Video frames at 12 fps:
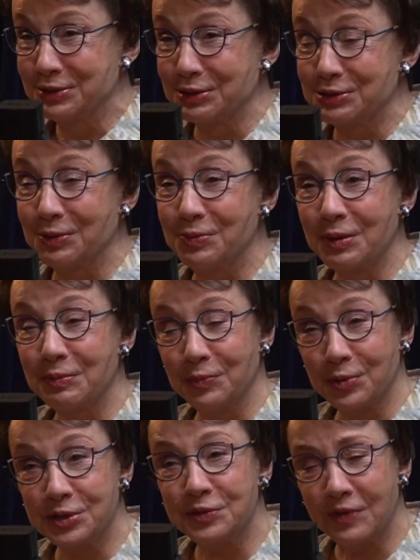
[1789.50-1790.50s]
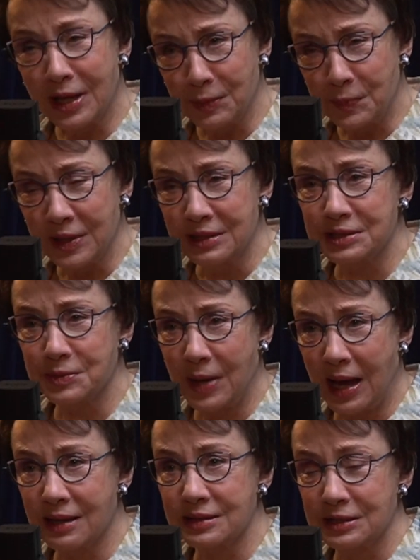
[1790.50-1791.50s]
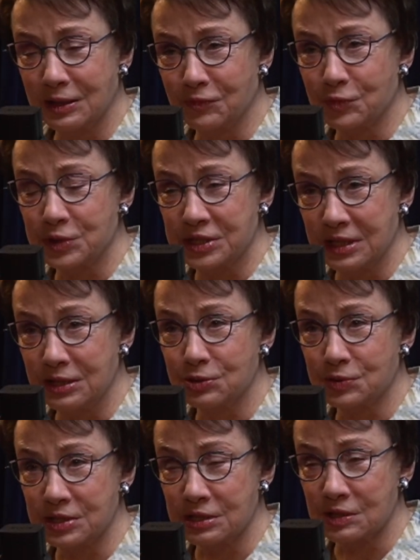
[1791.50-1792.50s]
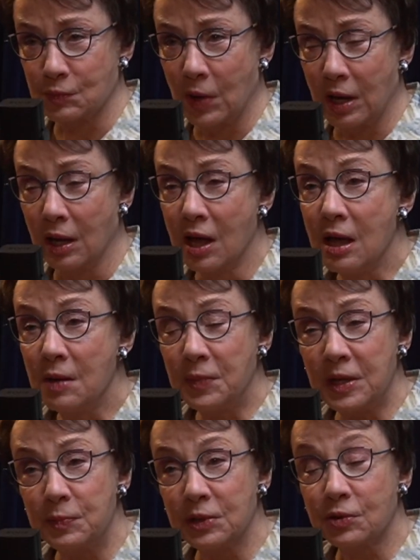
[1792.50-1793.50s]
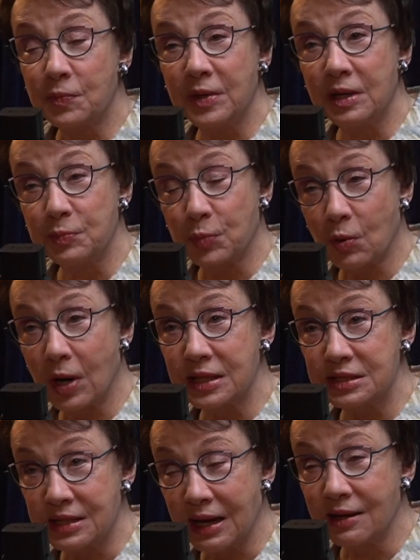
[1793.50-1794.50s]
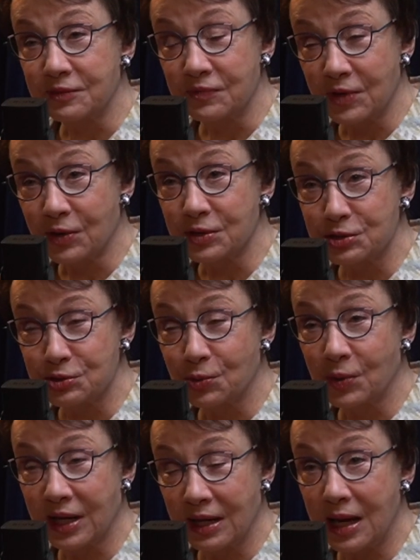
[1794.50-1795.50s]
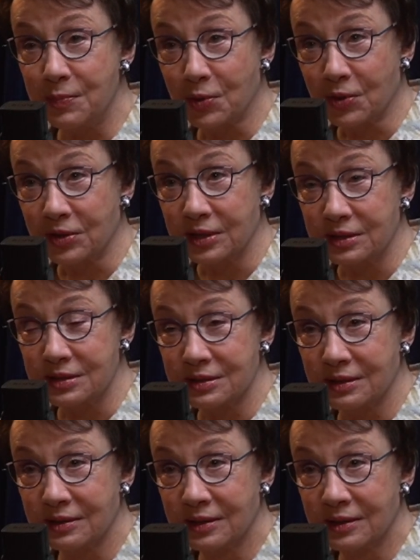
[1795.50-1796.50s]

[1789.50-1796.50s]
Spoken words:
So we're developing some housing for seniors as well. People are being priced out of their historic neighborhoods.